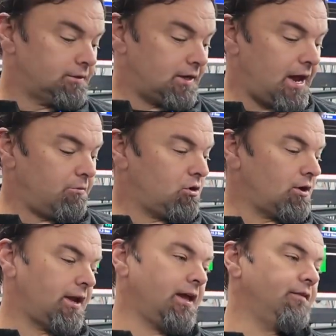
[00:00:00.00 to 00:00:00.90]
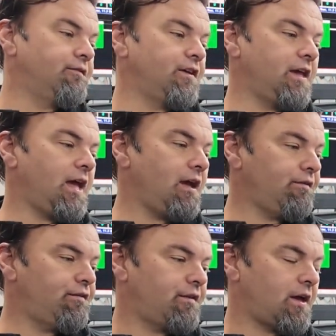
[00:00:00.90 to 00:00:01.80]
Today we've got a
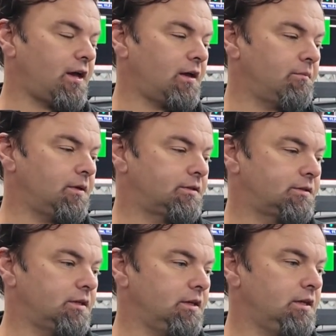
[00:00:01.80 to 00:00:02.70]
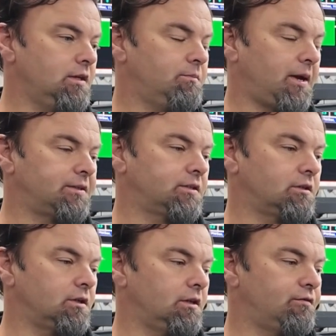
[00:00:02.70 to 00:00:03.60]
VF, it's
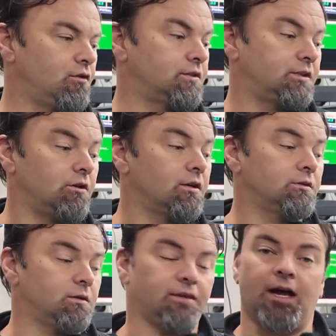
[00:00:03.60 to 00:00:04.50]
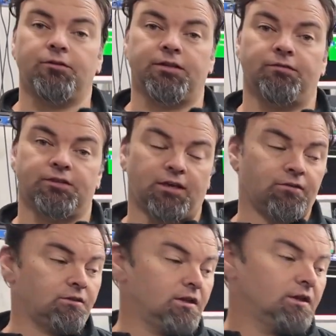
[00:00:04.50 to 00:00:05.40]
basically the first series with the
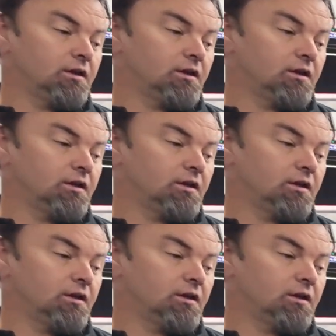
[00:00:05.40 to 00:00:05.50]
L77,